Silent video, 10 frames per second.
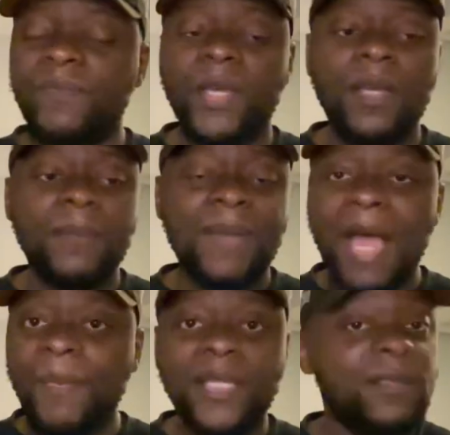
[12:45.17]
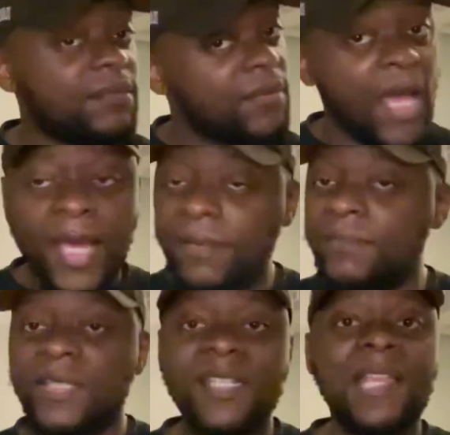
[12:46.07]
Ahmad,
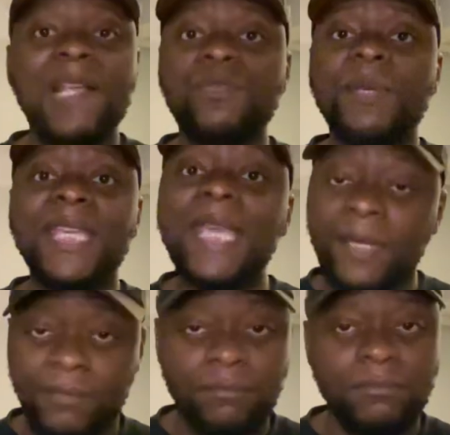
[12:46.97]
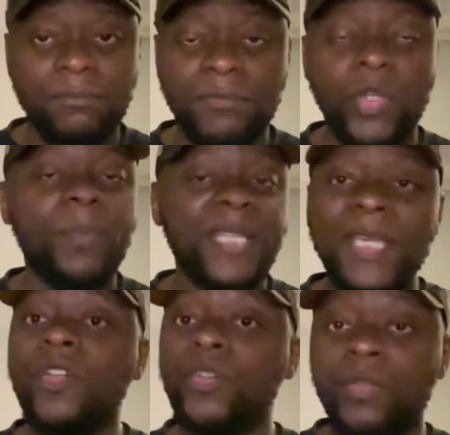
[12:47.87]
these guys will be eating. They'll be
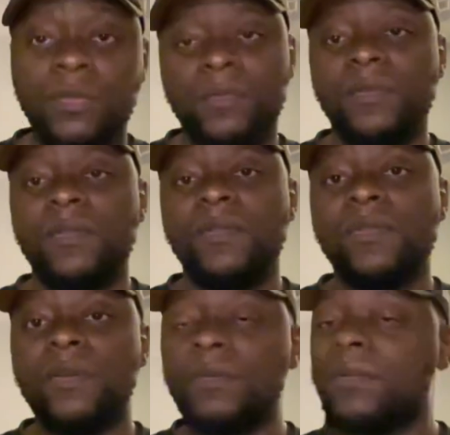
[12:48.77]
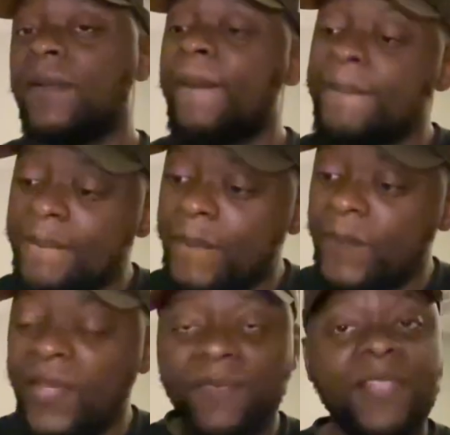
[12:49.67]
eating good. So
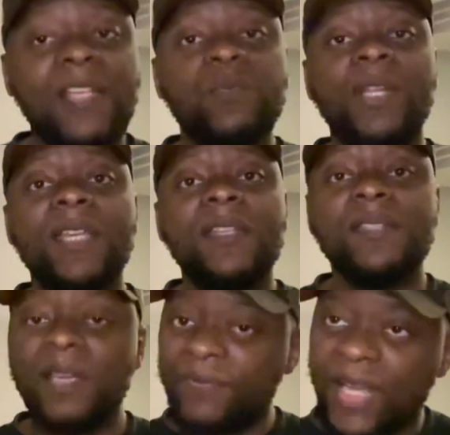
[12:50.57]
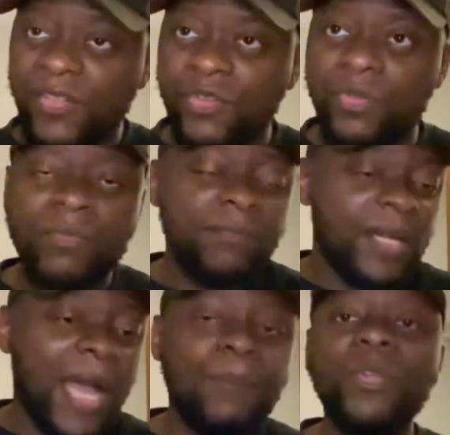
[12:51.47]
if that's what it is, if that's true,
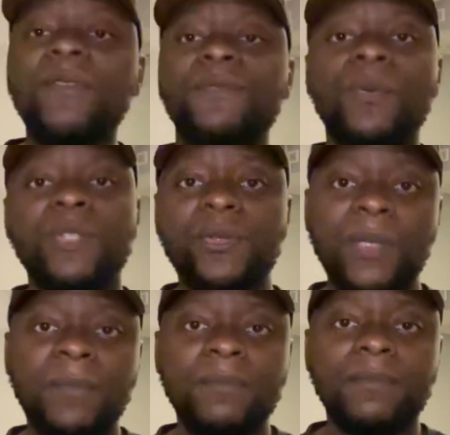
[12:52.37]
I'm looking forward to it.